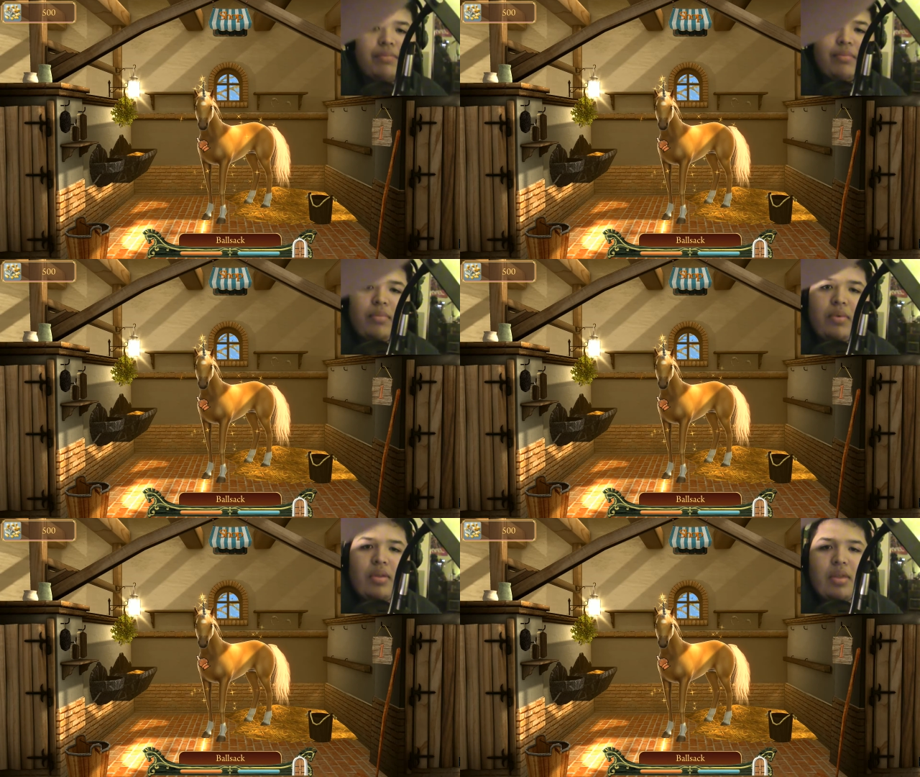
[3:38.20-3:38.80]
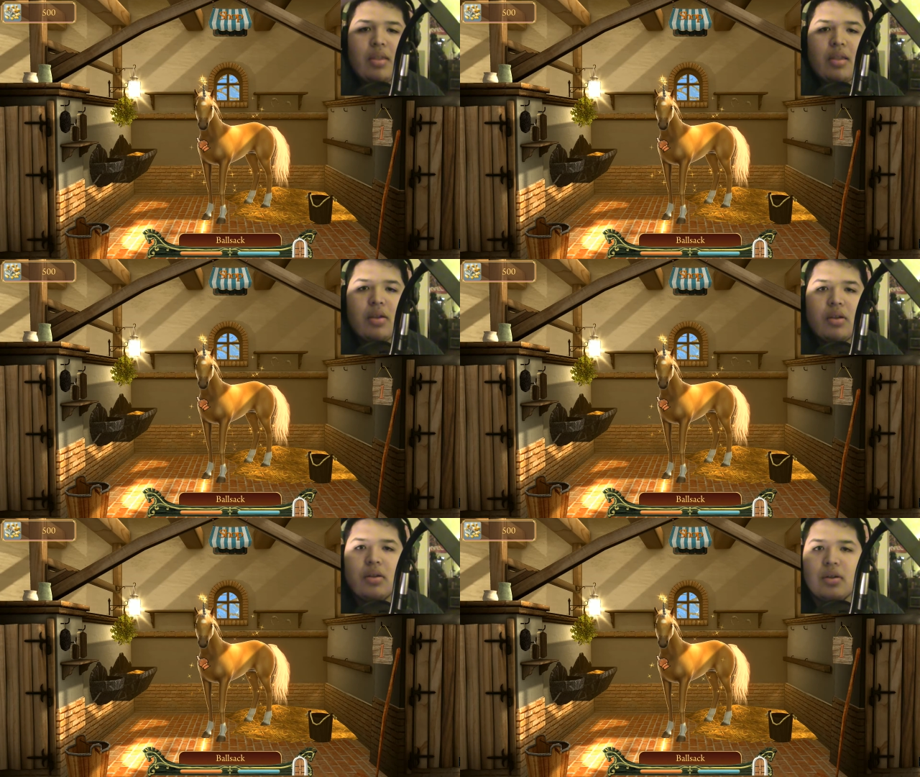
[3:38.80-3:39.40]

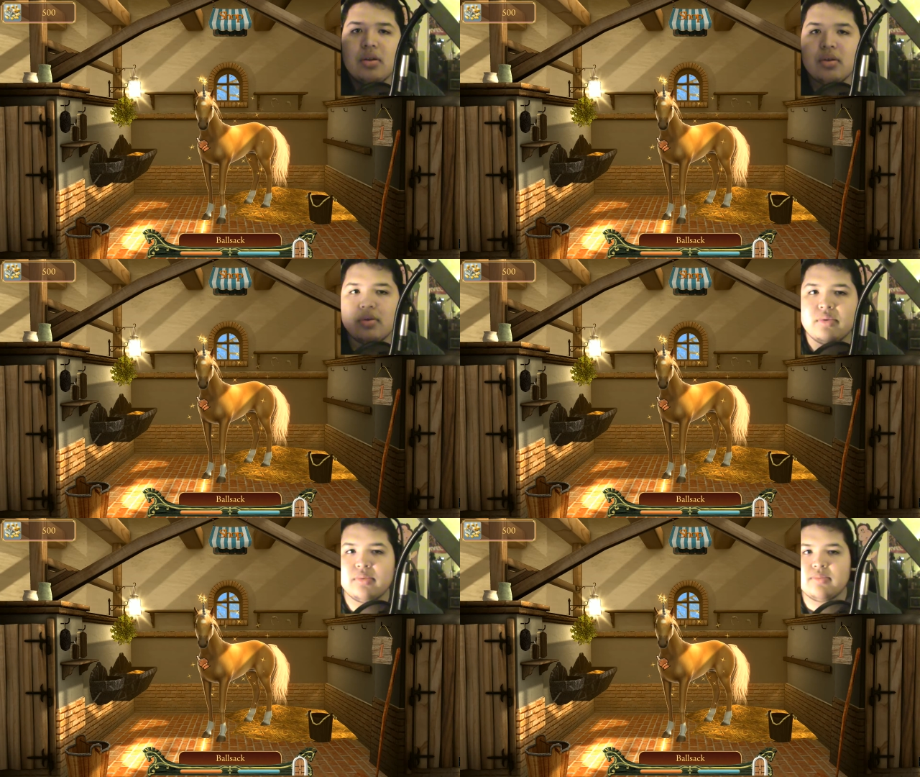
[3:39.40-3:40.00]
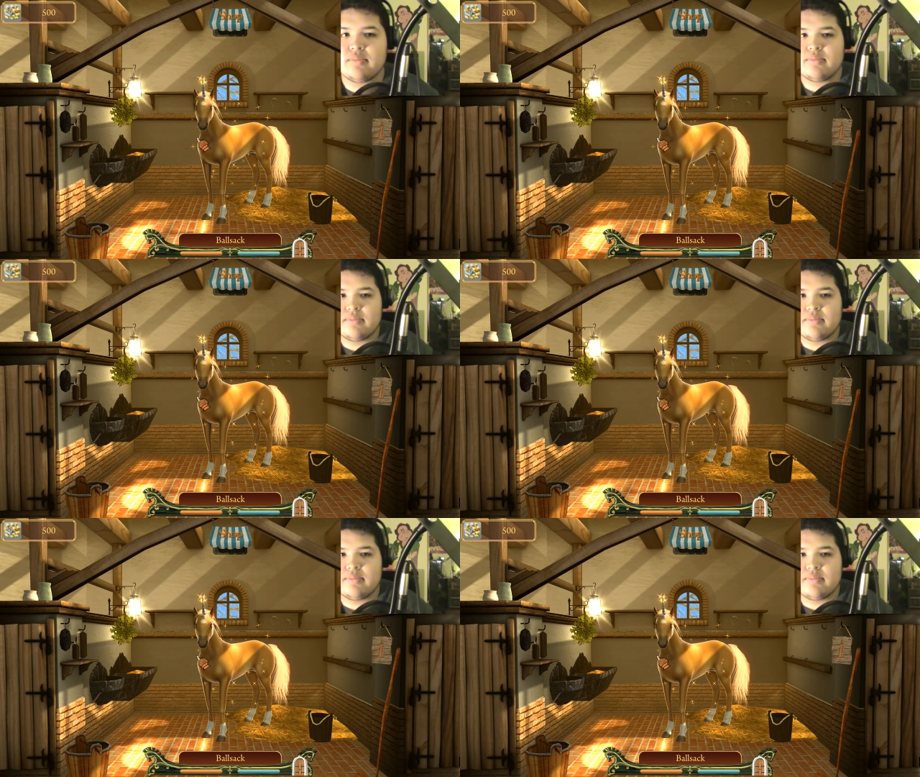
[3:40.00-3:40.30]
[no speech]